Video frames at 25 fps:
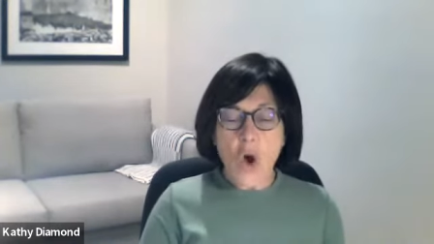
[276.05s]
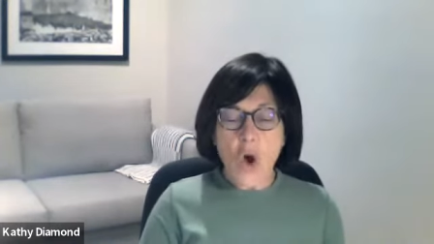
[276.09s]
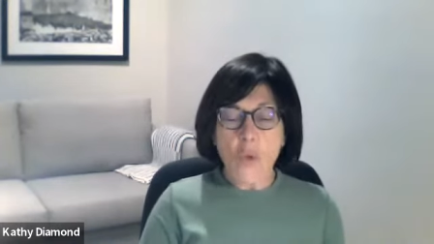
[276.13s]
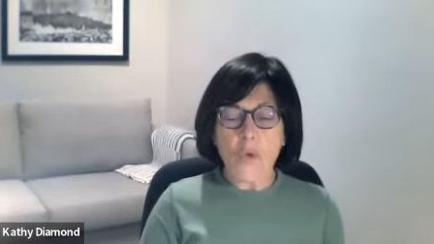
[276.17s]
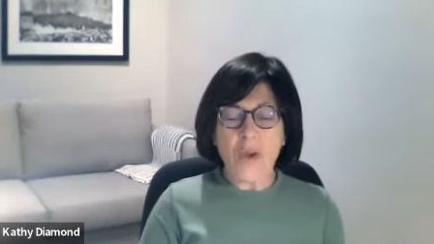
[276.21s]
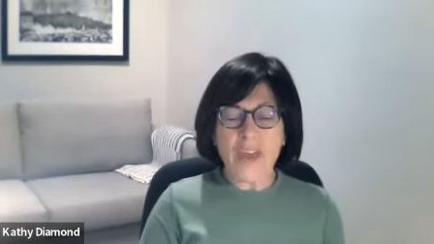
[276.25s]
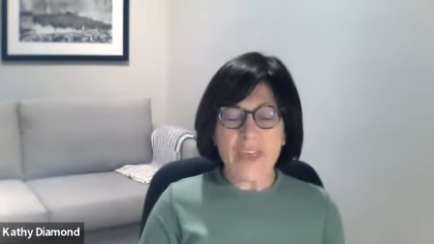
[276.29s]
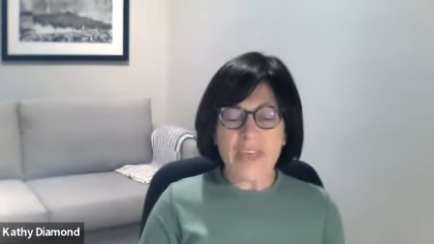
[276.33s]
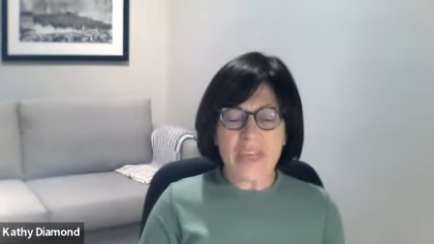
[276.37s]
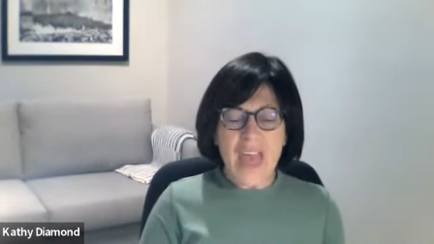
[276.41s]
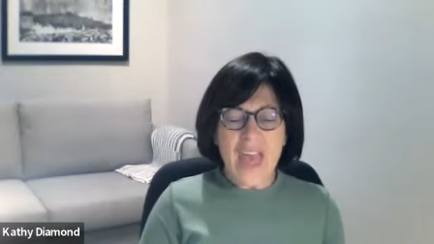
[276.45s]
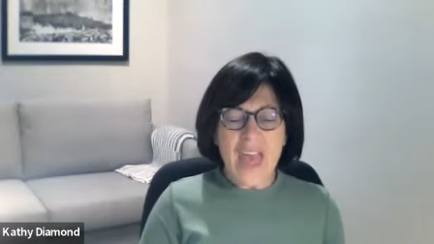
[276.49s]

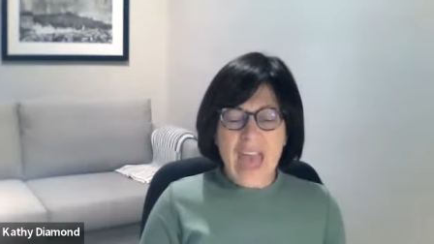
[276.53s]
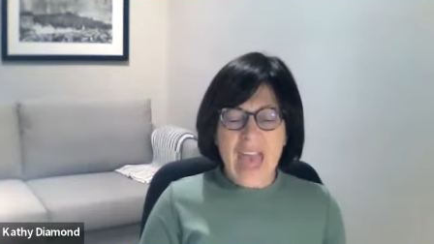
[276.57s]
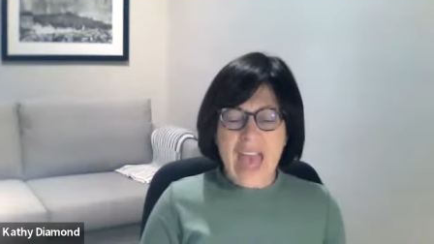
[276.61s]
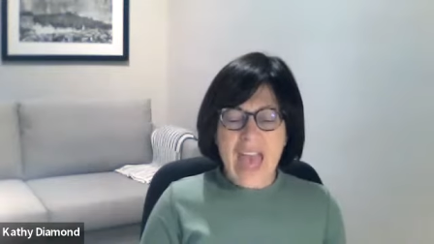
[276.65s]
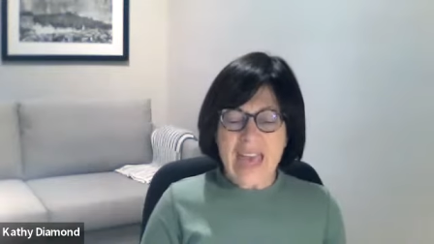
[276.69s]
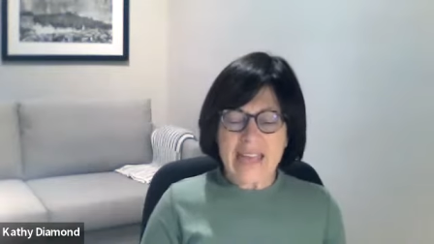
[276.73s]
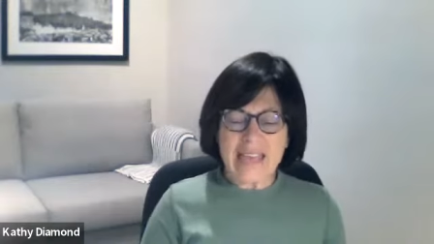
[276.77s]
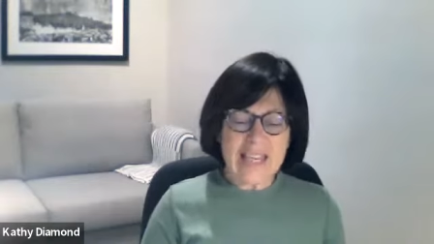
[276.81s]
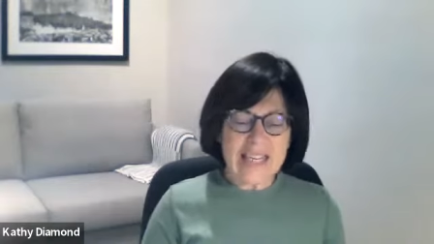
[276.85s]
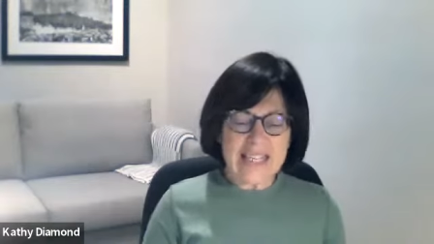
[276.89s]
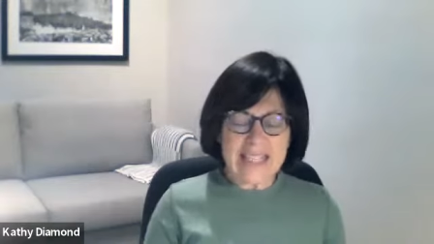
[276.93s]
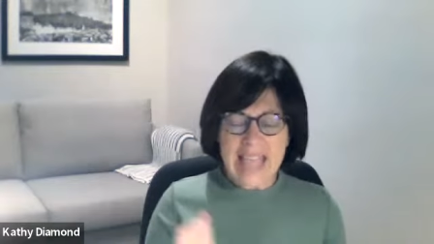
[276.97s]
with
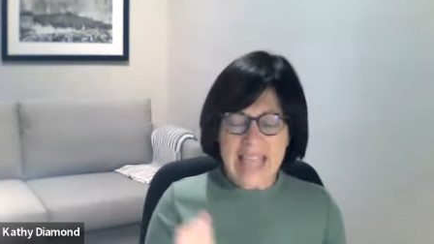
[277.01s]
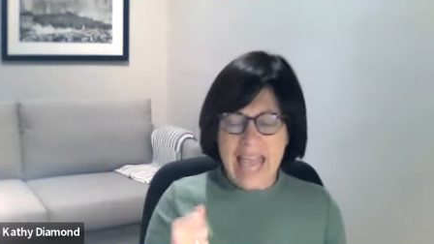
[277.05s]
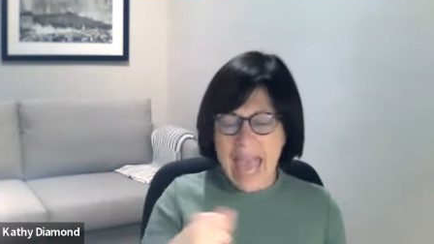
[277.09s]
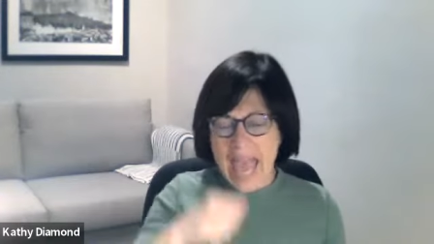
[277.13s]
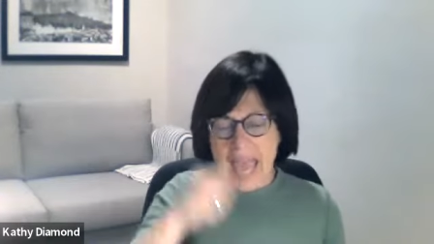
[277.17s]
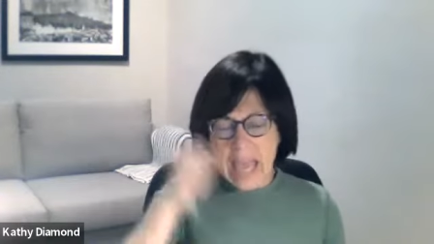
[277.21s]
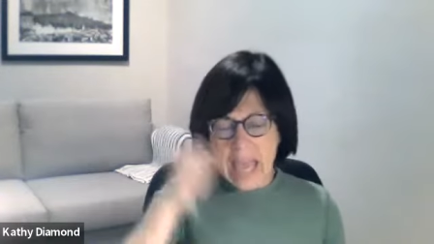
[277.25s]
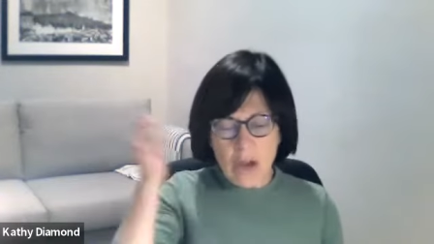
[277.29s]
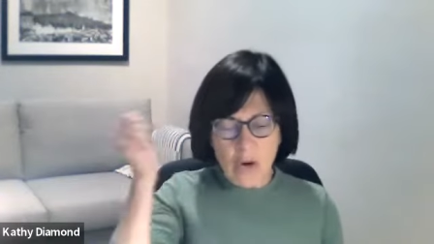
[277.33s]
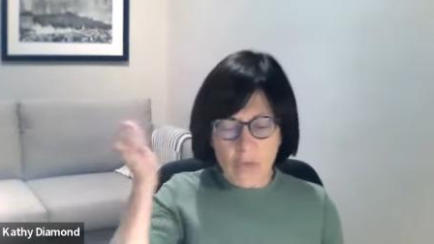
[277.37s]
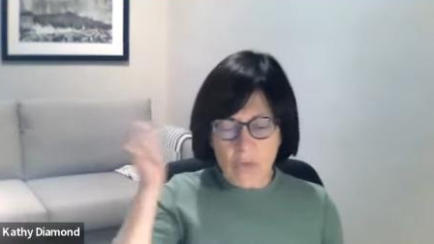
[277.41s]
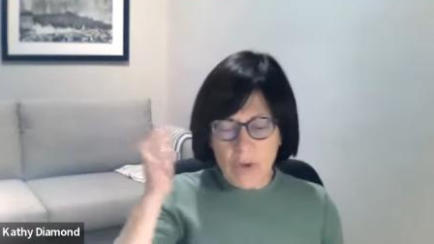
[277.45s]
these
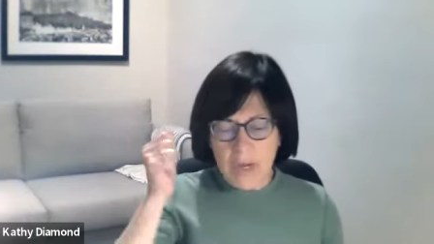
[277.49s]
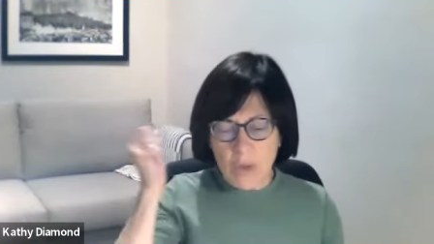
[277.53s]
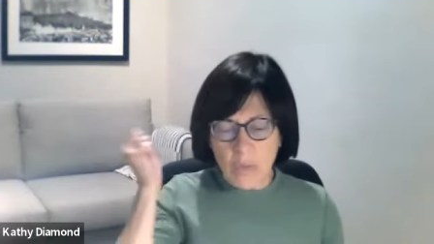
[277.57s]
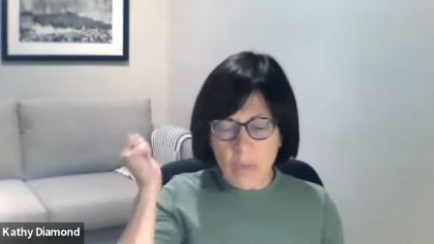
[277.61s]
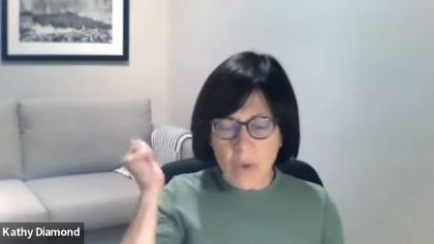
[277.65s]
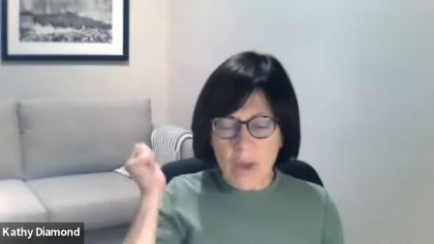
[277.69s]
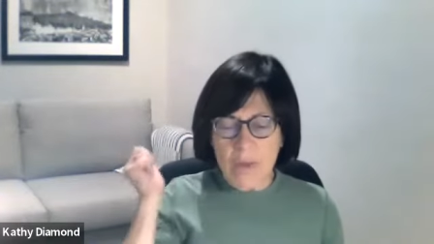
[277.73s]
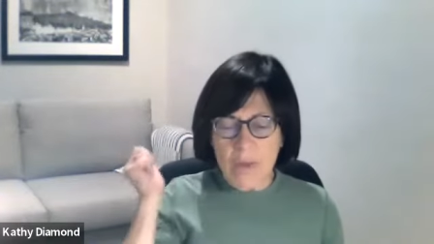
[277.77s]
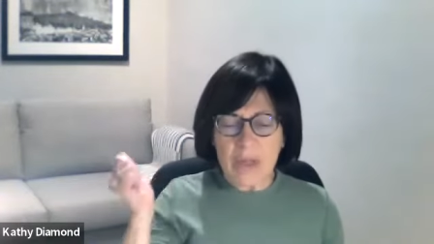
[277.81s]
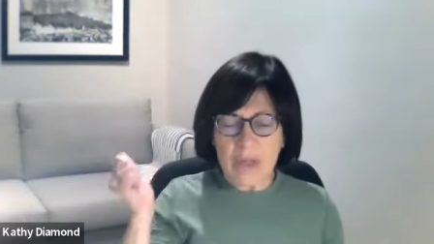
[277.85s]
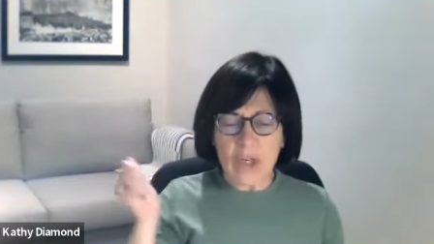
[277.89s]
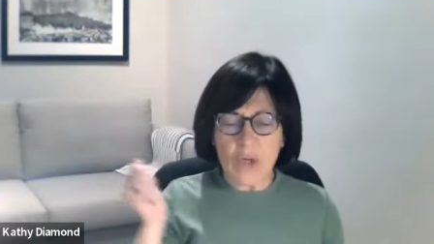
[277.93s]
angry
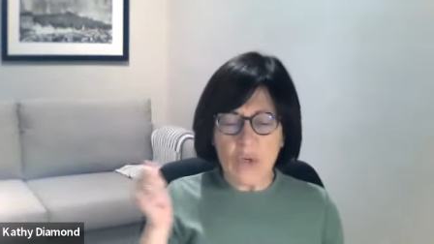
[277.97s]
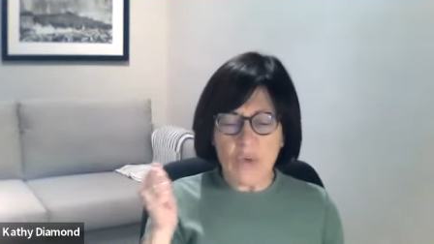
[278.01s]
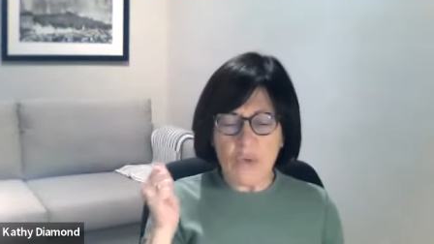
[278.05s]
women